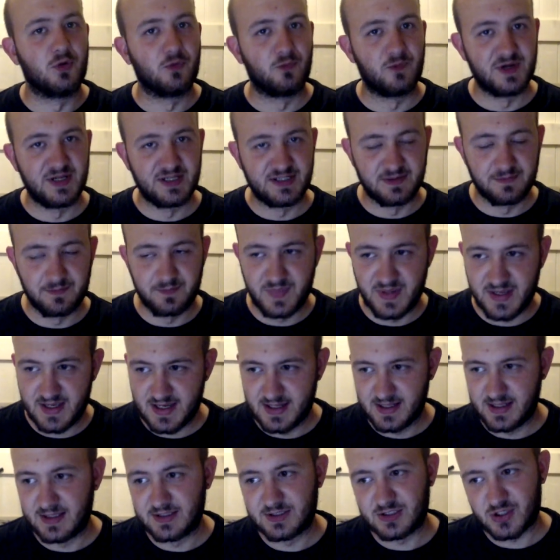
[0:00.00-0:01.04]
The reason
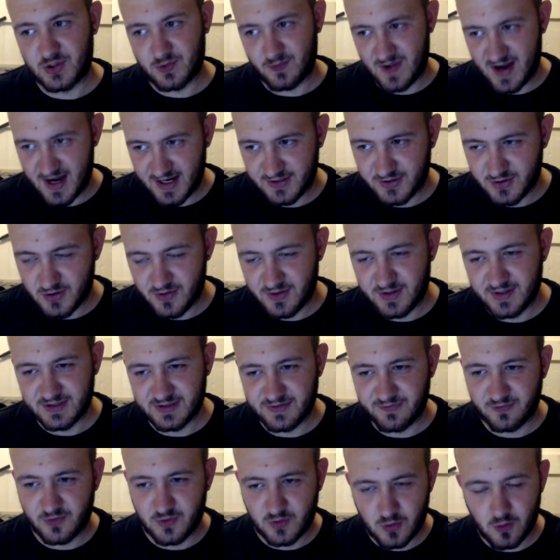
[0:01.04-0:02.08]
being is Pteranodon
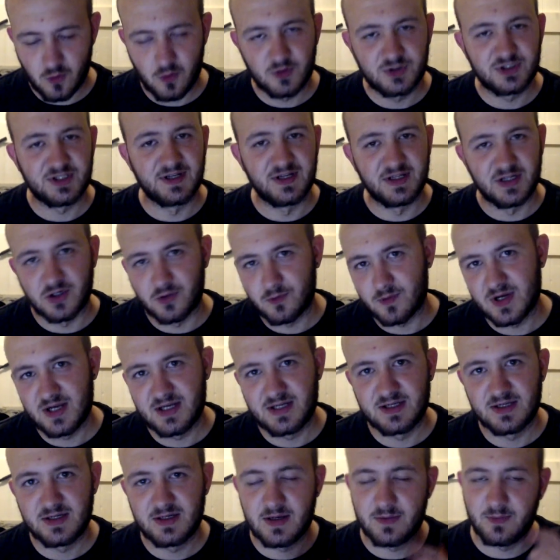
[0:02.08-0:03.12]
is of course an
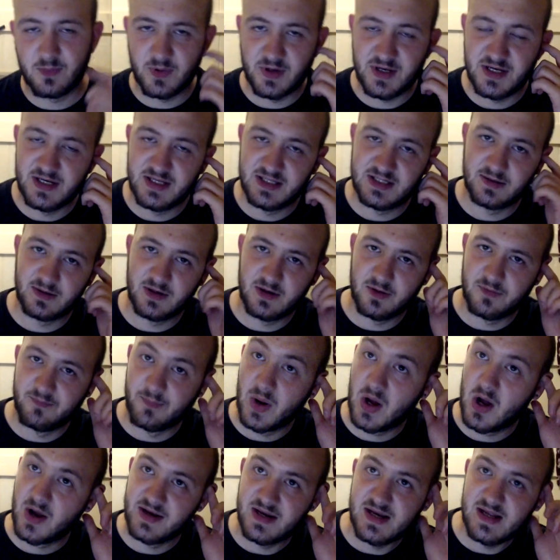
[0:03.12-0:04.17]
ingredient, but you need to
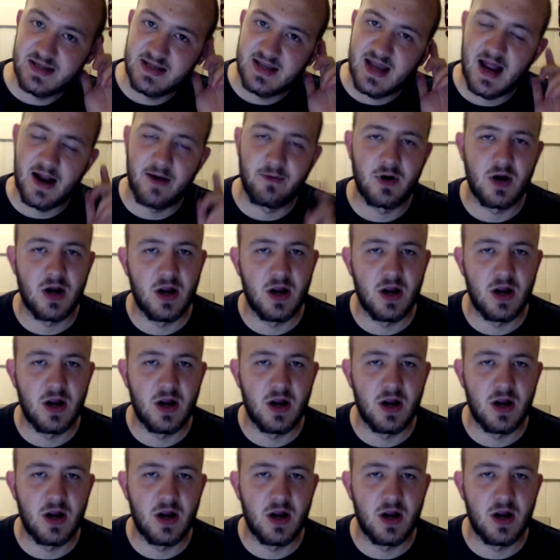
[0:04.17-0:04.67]
combine it